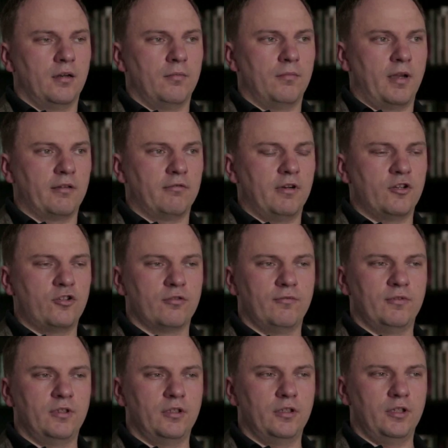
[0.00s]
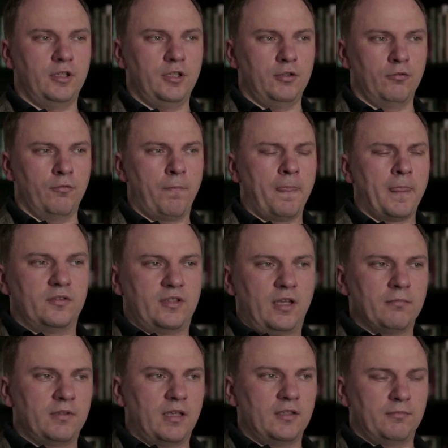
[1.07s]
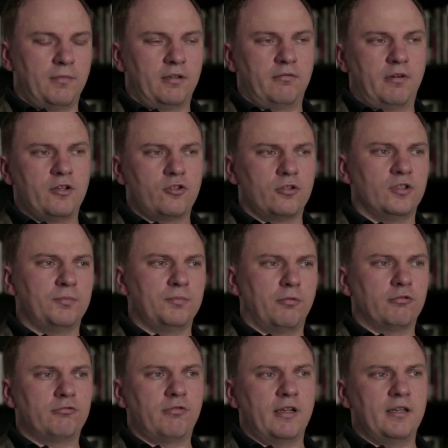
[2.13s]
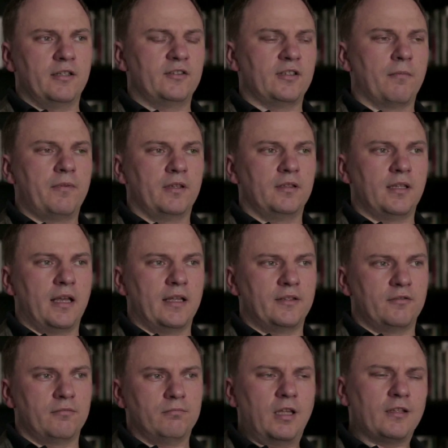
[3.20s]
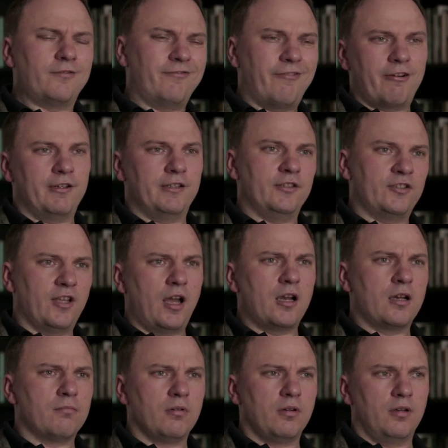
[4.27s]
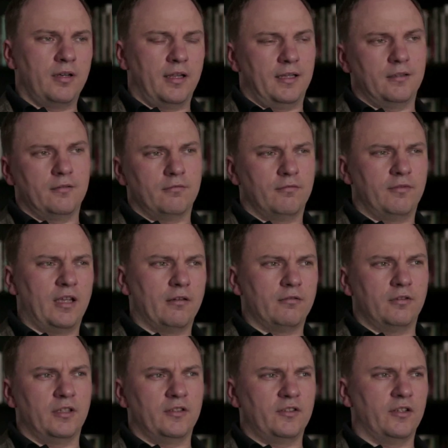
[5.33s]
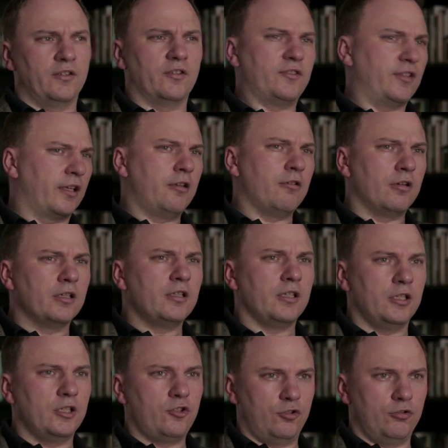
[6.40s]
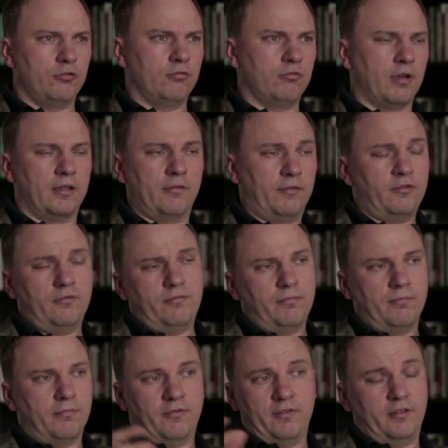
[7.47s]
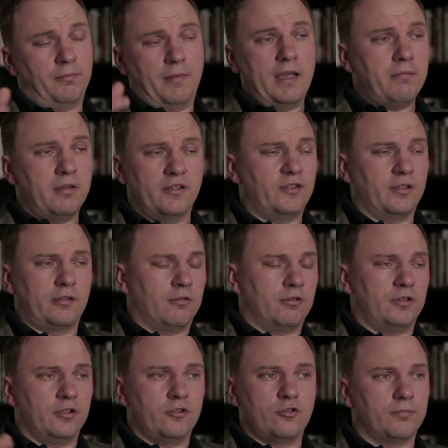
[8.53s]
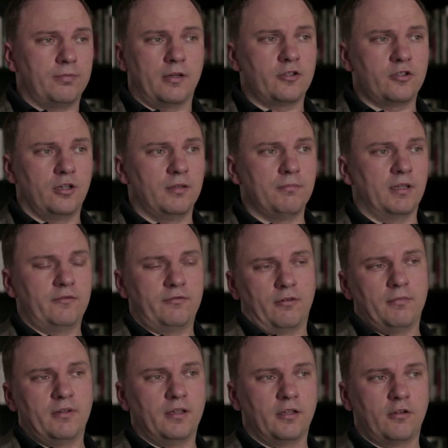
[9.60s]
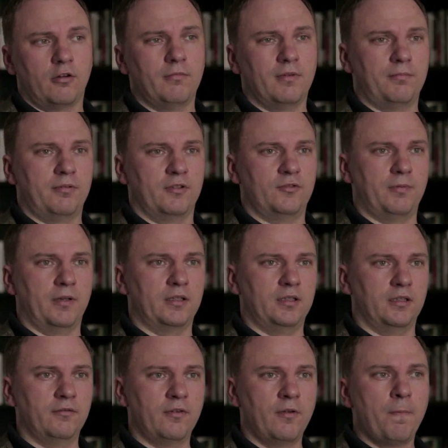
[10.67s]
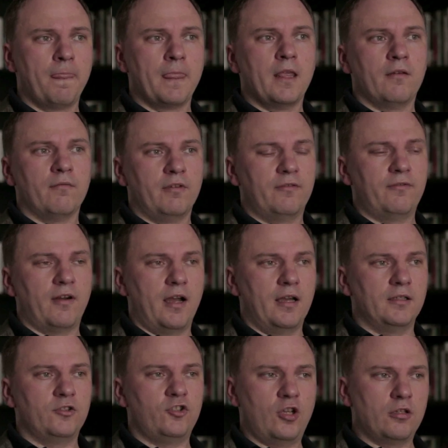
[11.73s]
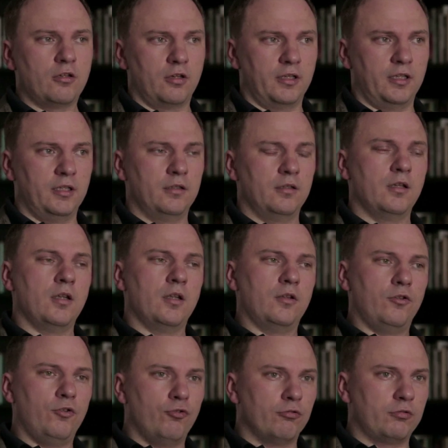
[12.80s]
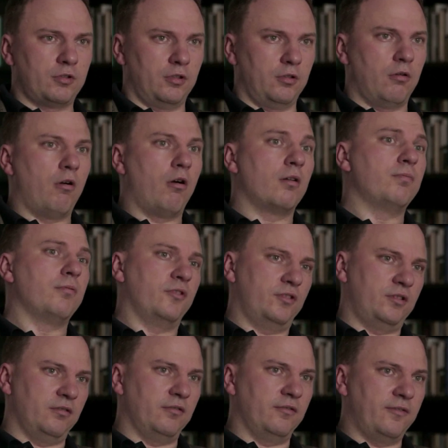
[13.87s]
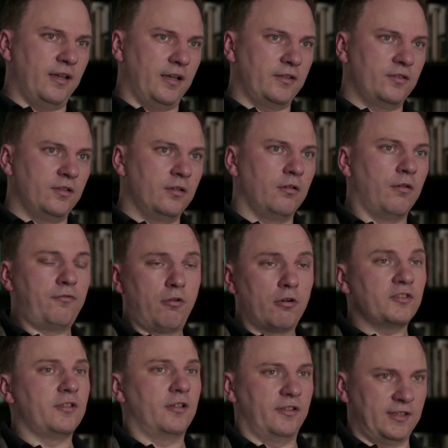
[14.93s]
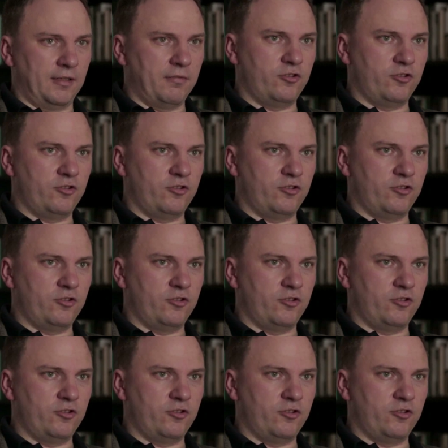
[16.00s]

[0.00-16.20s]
migration within the EU. Sometimes migration is portrayed as something that's not very desirable, and it's a security issue, and it may be a security issue partially, but from an economic perspective, we find generally neutral or positive effects. Of course, there is some